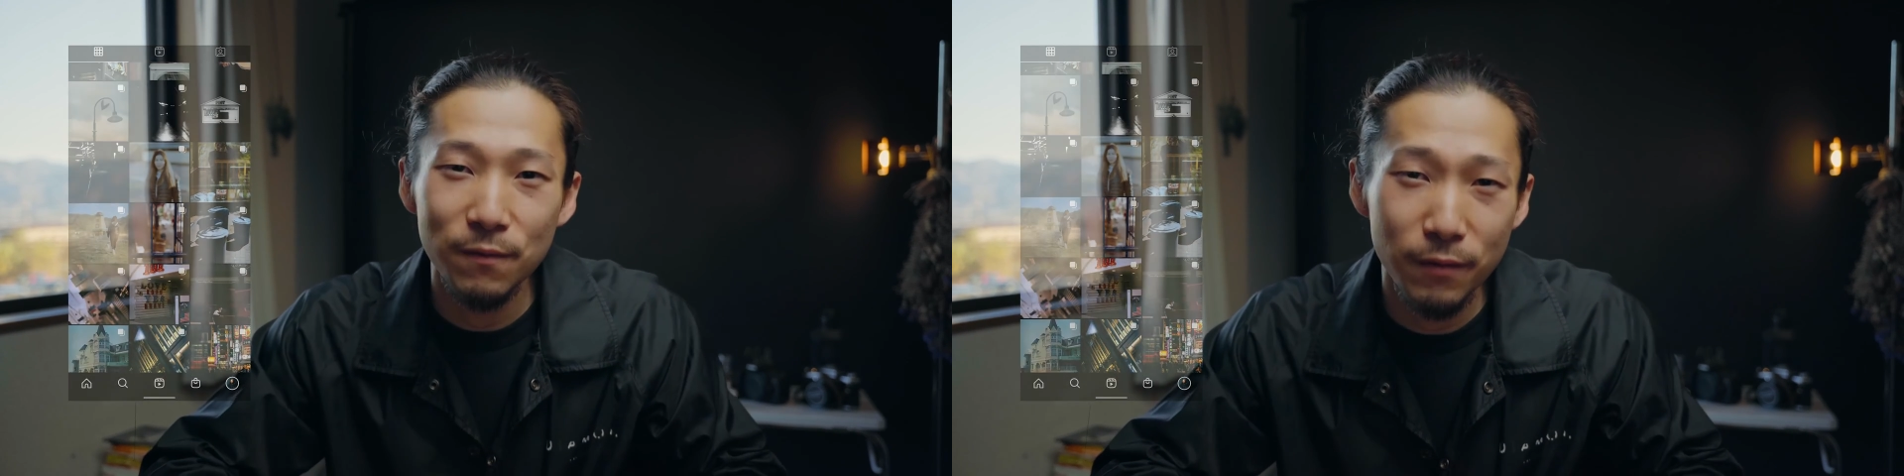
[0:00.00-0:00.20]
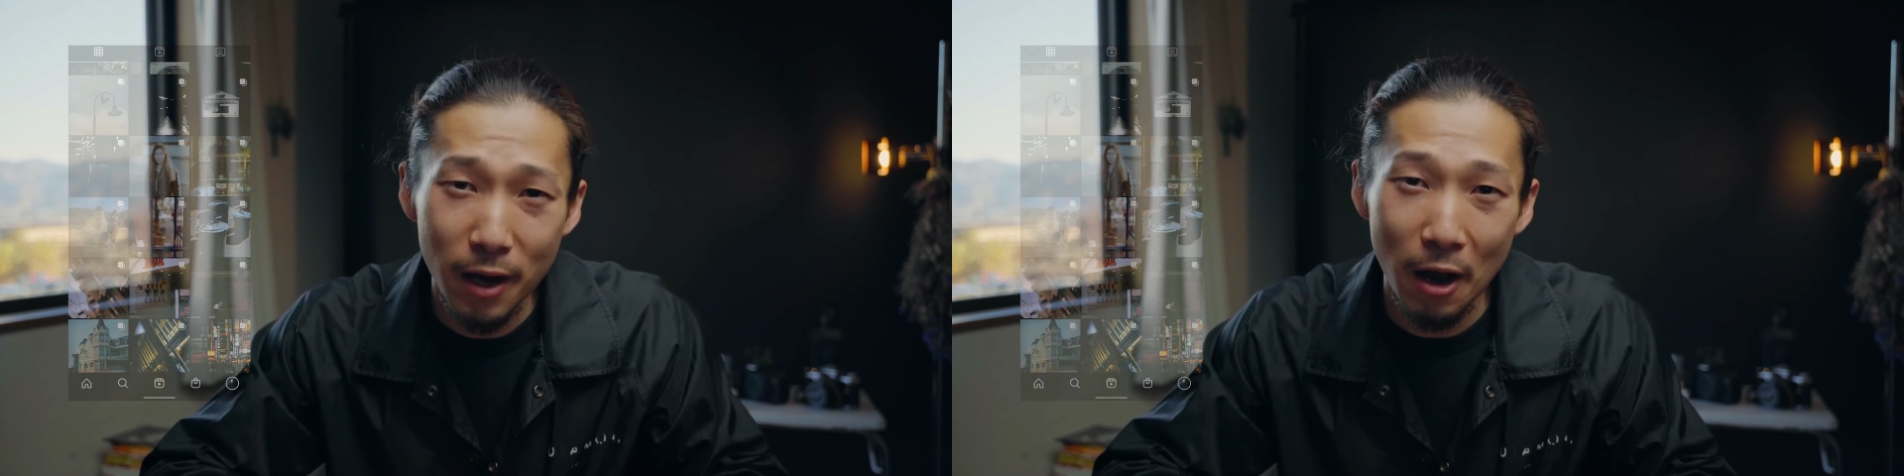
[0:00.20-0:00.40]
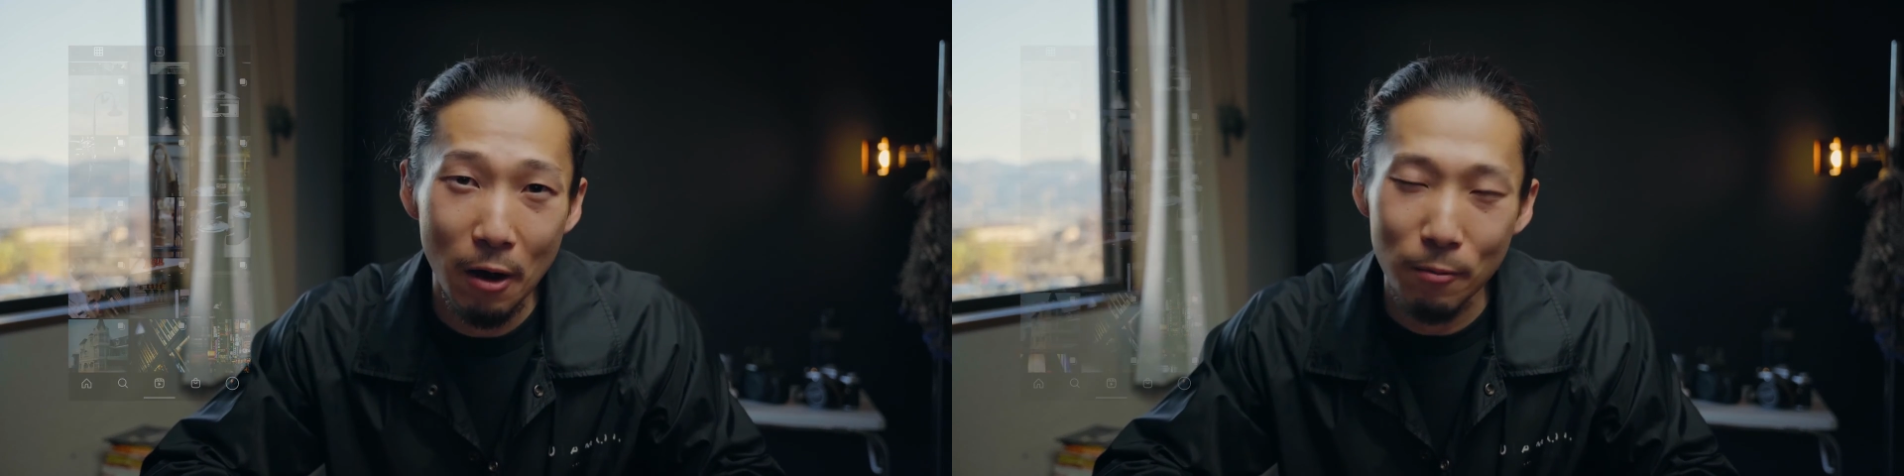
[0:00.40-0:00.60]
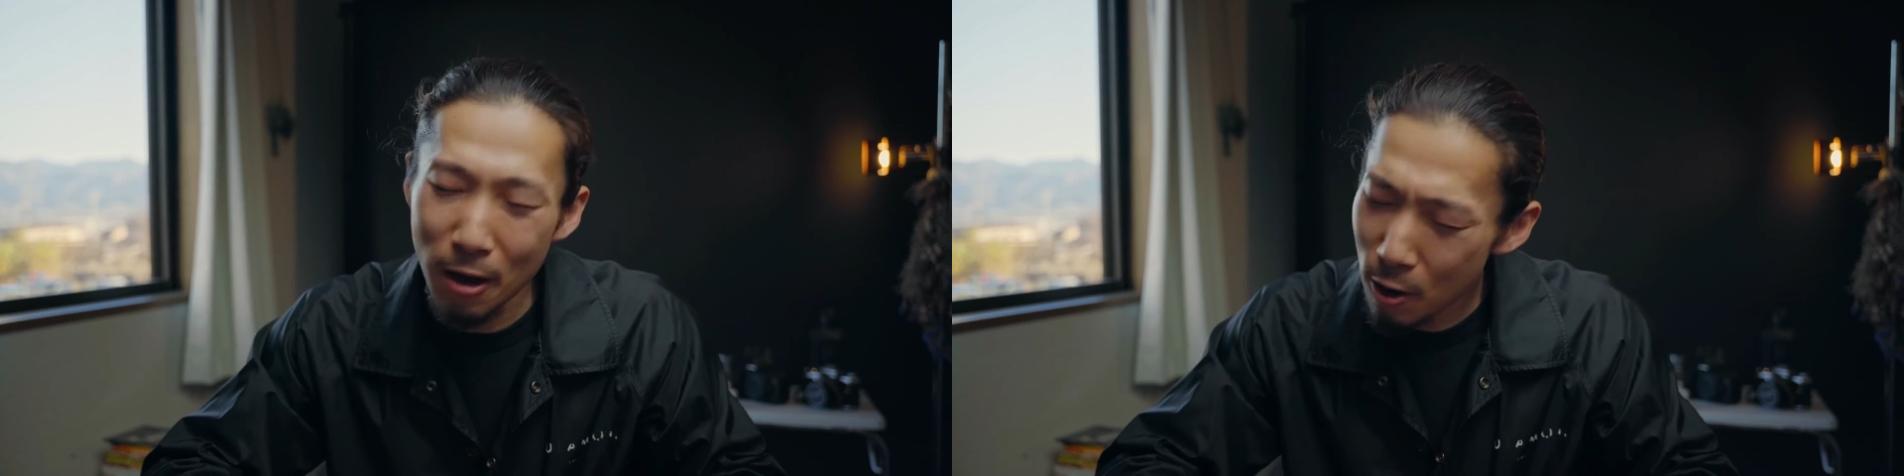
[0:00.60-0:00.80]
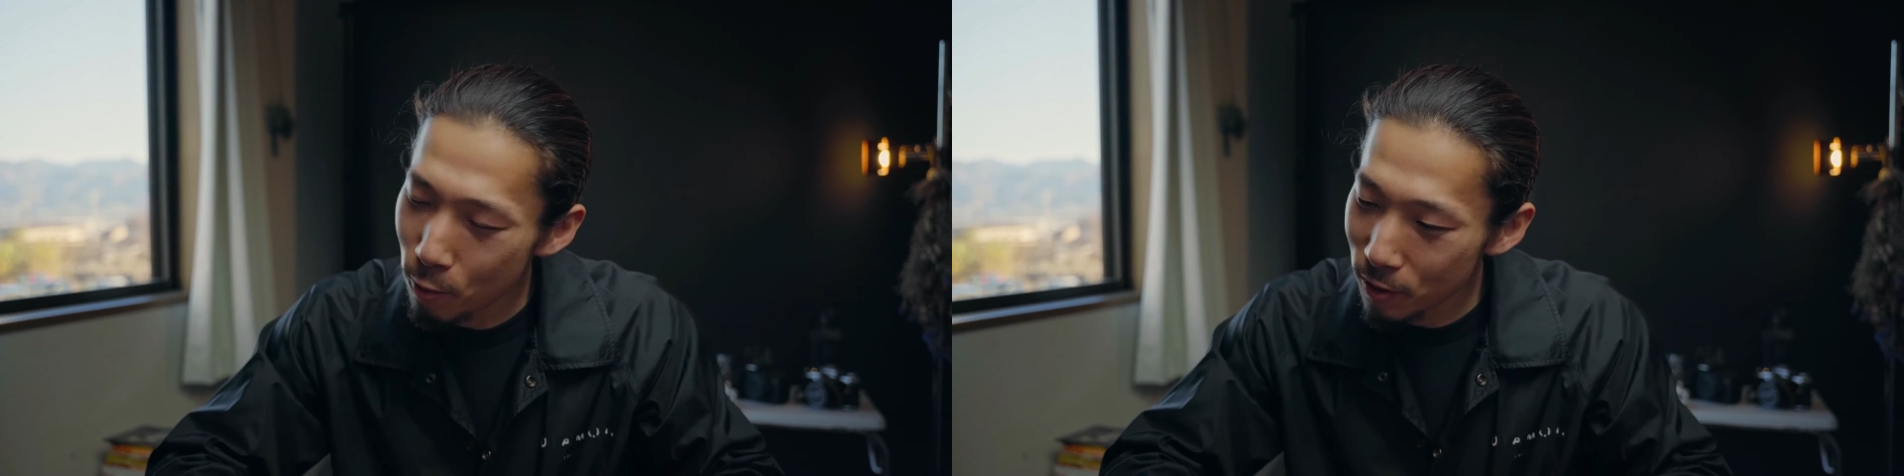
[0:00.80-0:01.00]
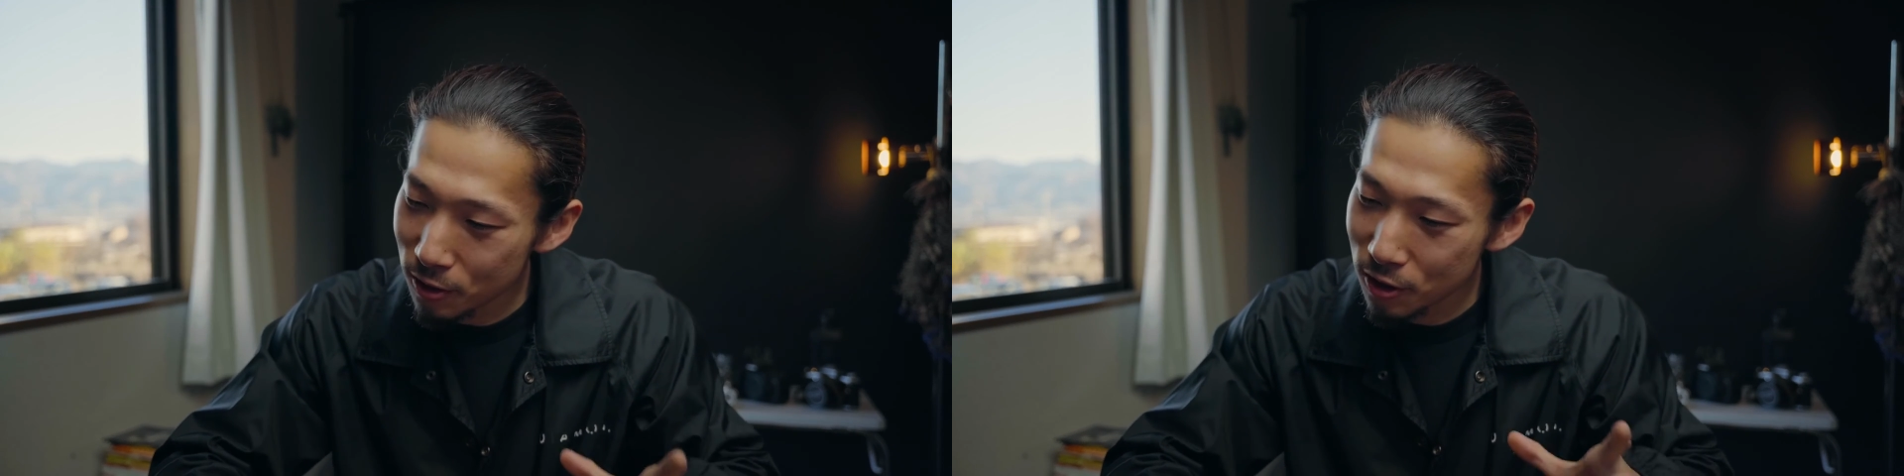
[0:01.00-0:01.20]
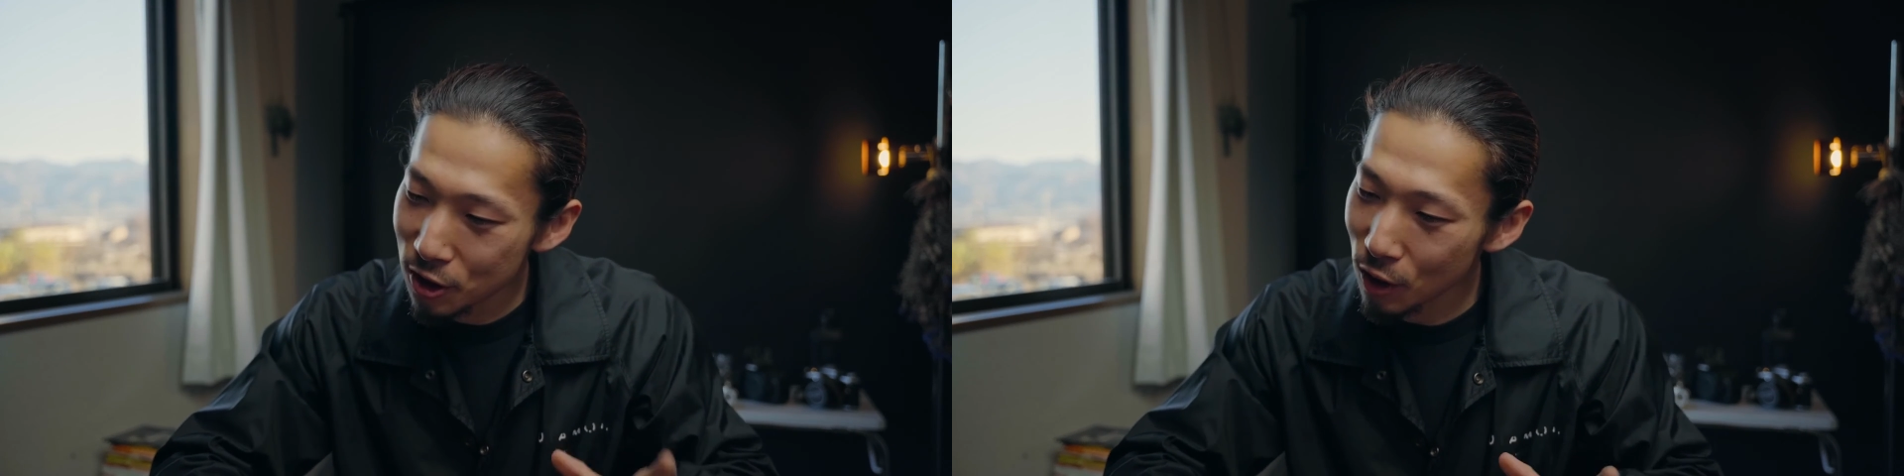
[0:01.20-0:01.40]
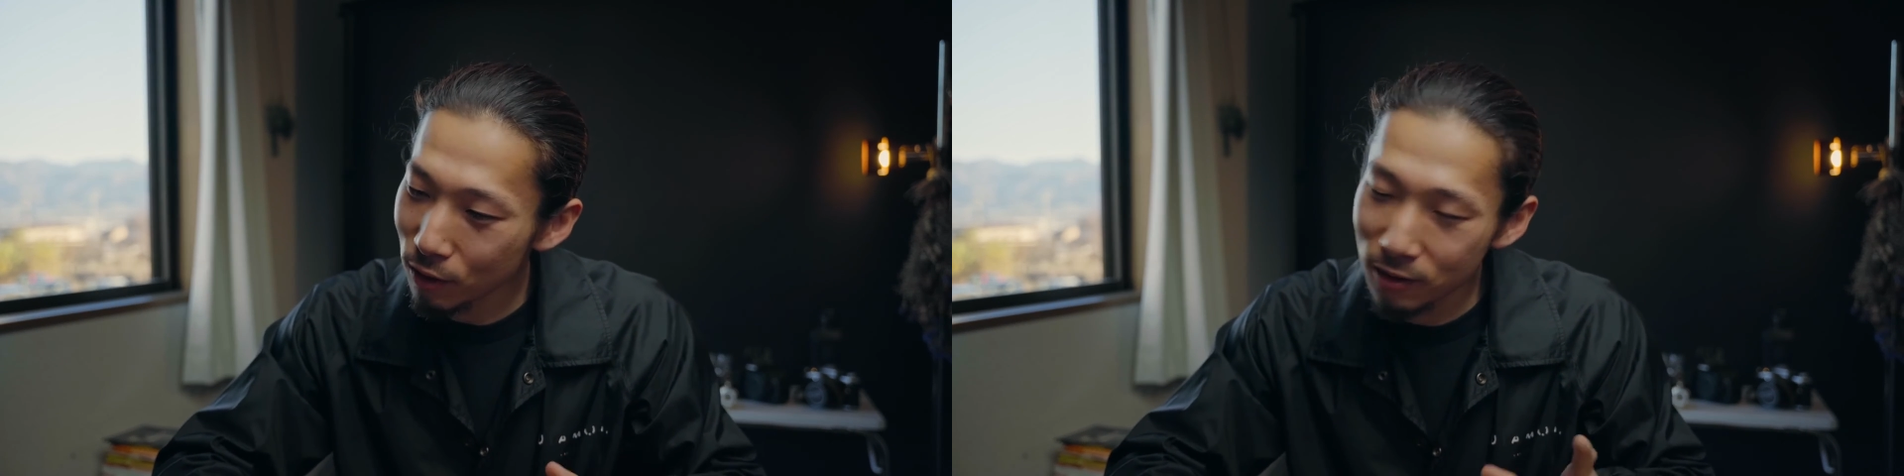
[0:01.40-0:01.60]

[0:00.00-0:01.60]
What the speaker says: video, it was so